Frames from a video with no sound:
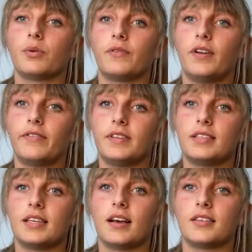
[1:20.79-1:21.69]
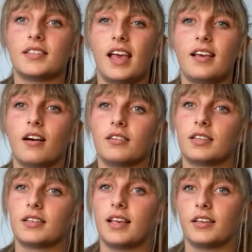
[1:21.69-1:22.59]
I would have loved to see us take our
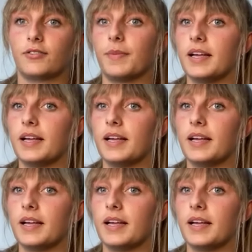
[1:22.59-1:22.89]
success from